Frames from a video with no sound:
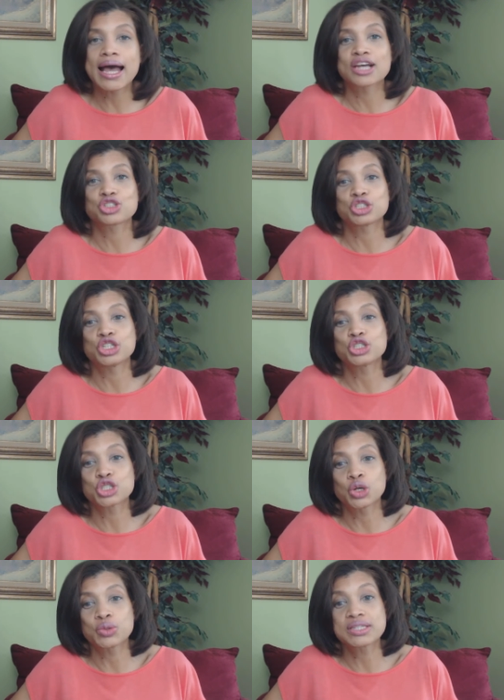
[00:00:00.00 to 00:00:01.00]
actually
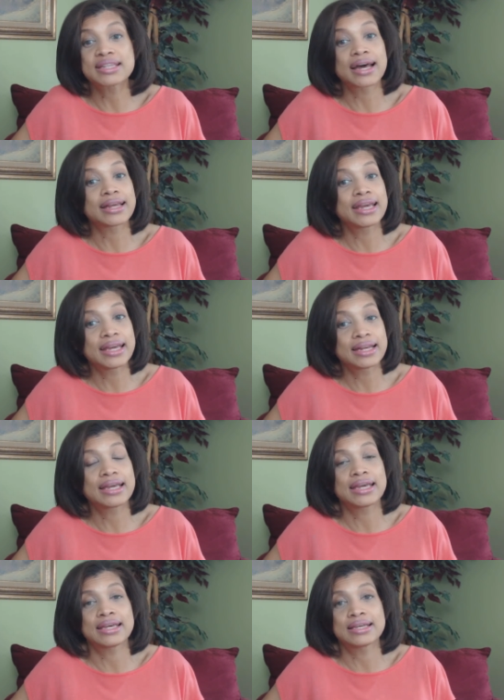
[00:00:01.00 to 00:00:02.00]
shows that
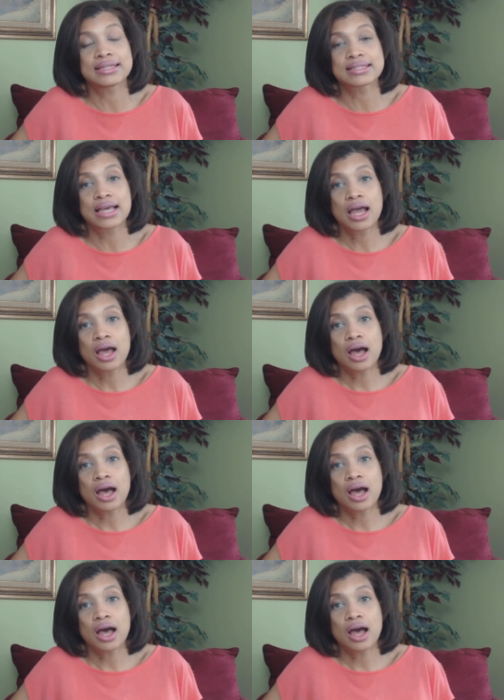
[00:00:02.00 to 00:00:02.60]
it is